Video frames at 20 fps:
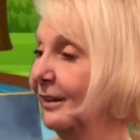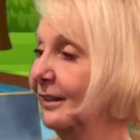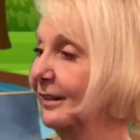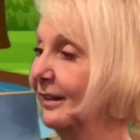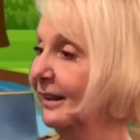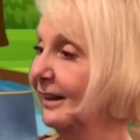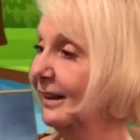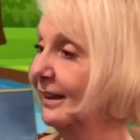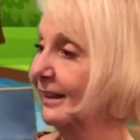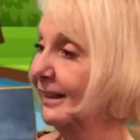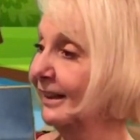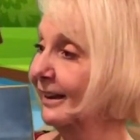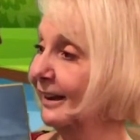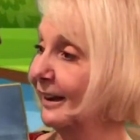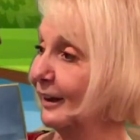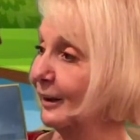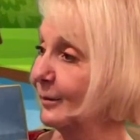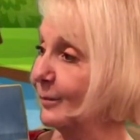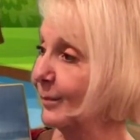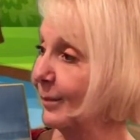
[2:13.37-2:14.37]

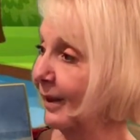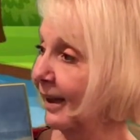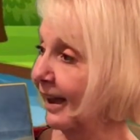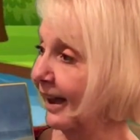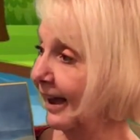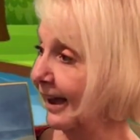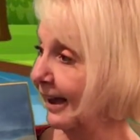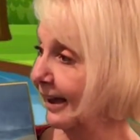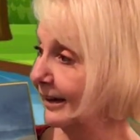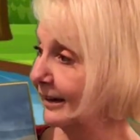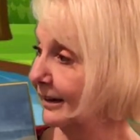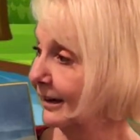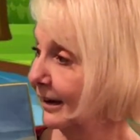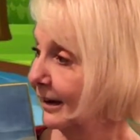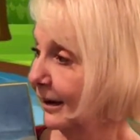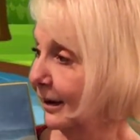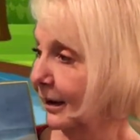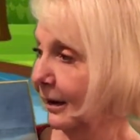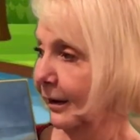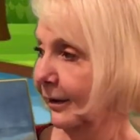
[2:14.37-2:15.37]
lily pad
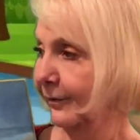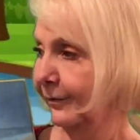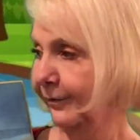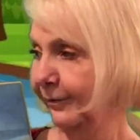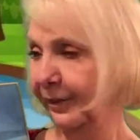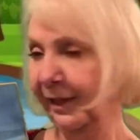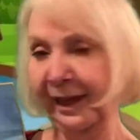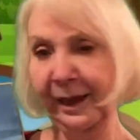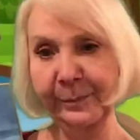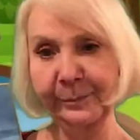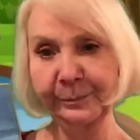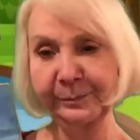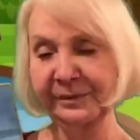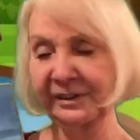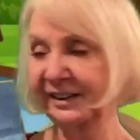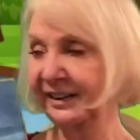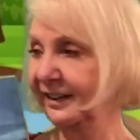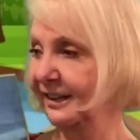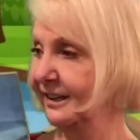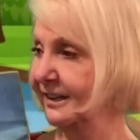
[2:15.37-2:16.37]
flapped
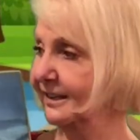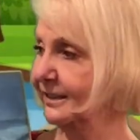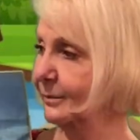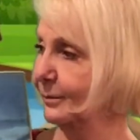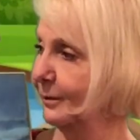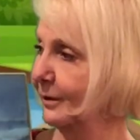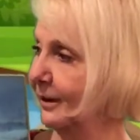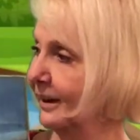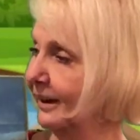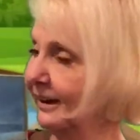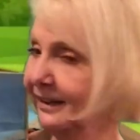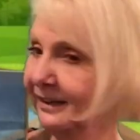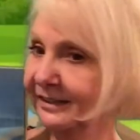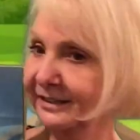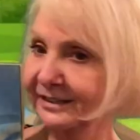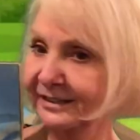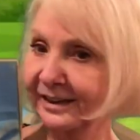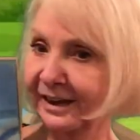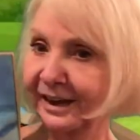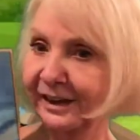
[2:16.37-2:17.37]
his wings
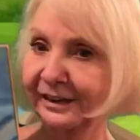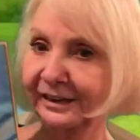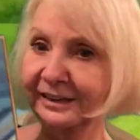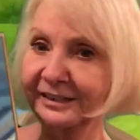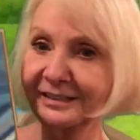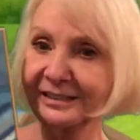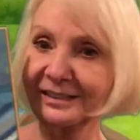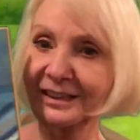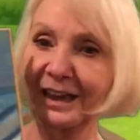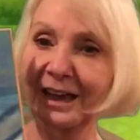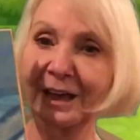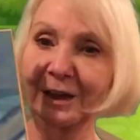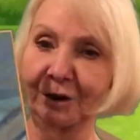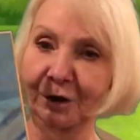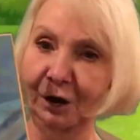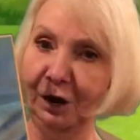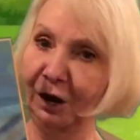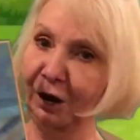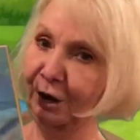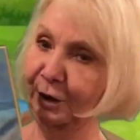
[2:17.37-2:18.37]
and he said,
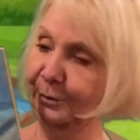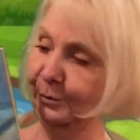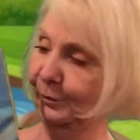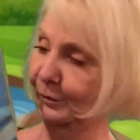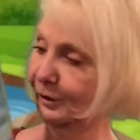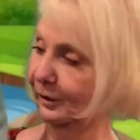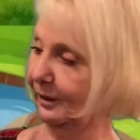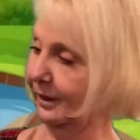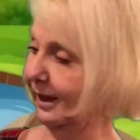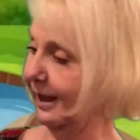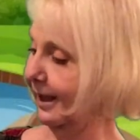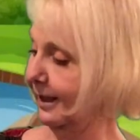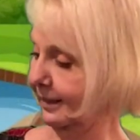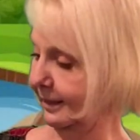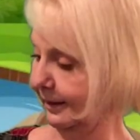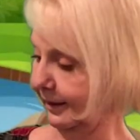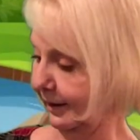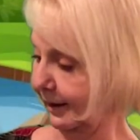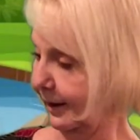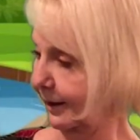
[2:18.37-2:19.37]
I'm glad
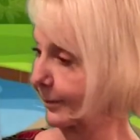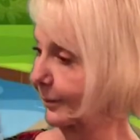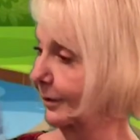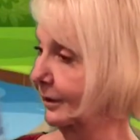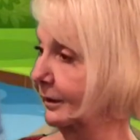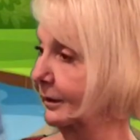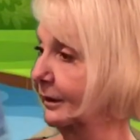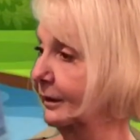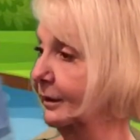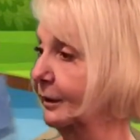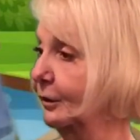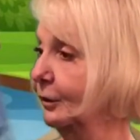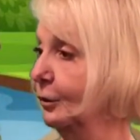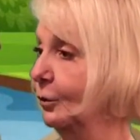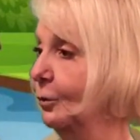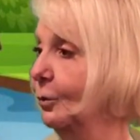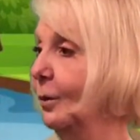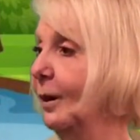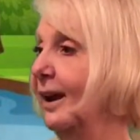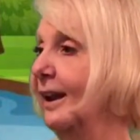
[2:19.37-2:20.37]
that I'm a
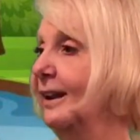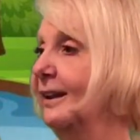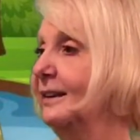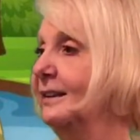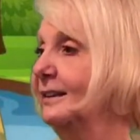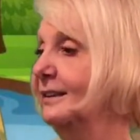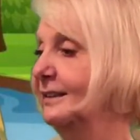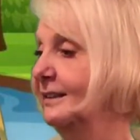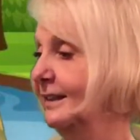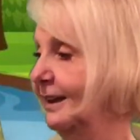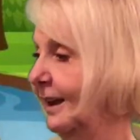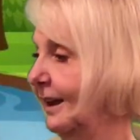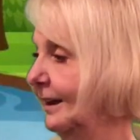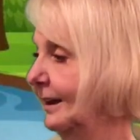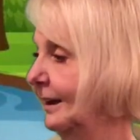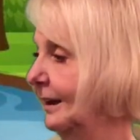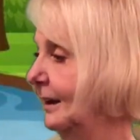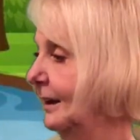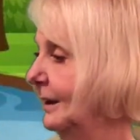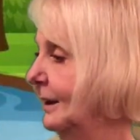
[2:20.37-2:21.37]
little white duck
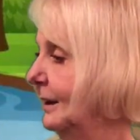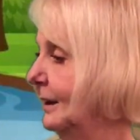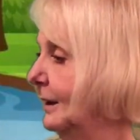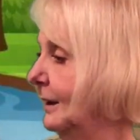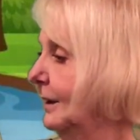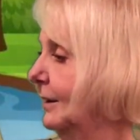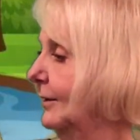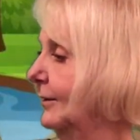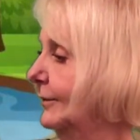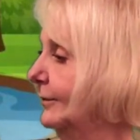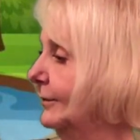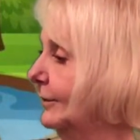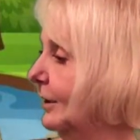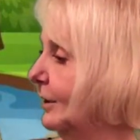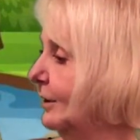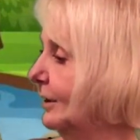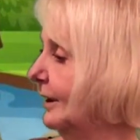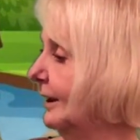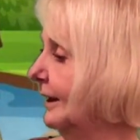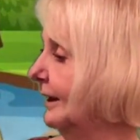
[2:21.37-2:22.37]

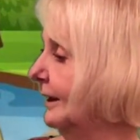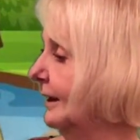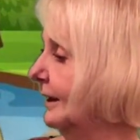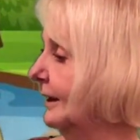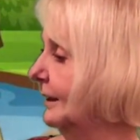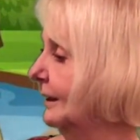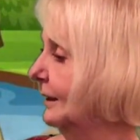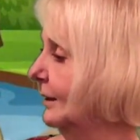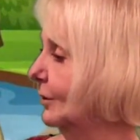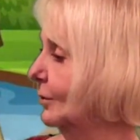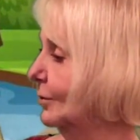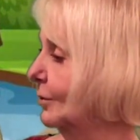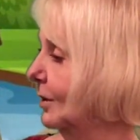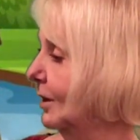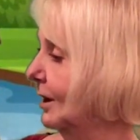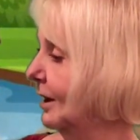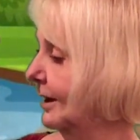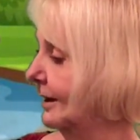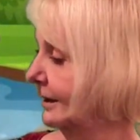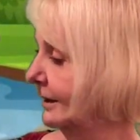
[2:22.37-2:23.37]
floating in the
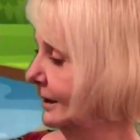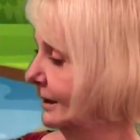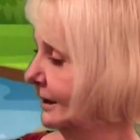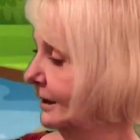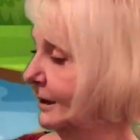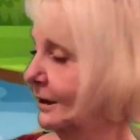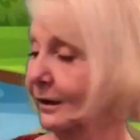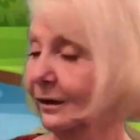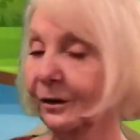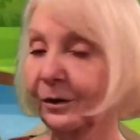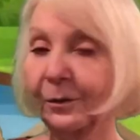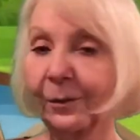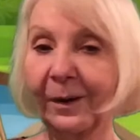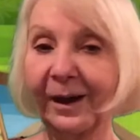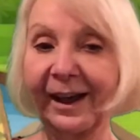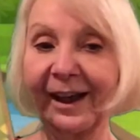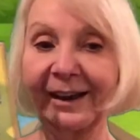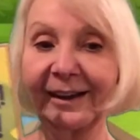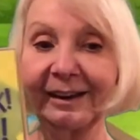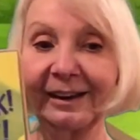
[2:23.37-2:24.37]
water.
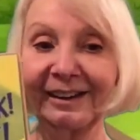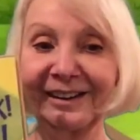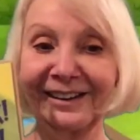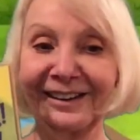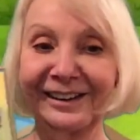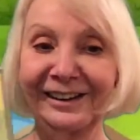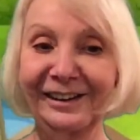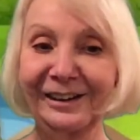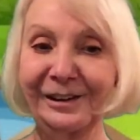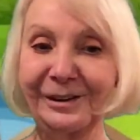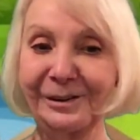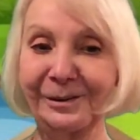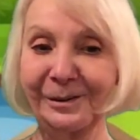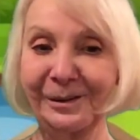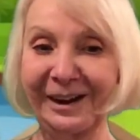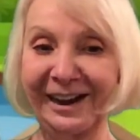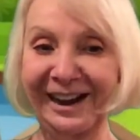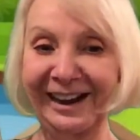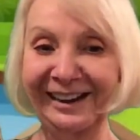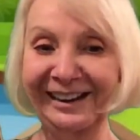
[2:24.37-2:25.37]
Quack,
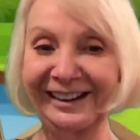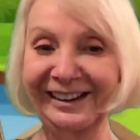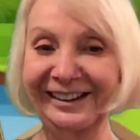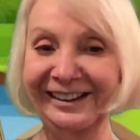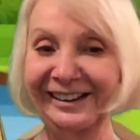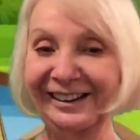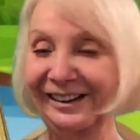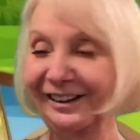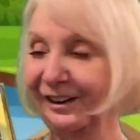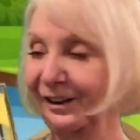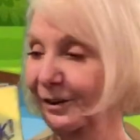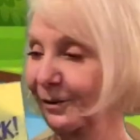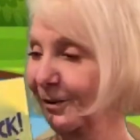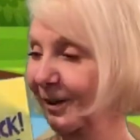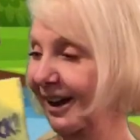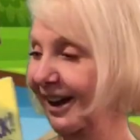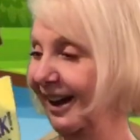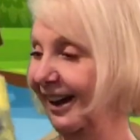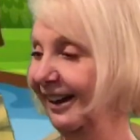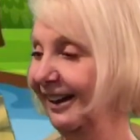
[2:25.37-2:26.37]
quack,
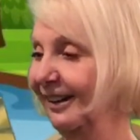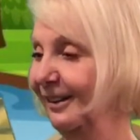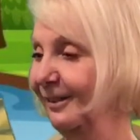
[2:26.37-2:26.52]
quack.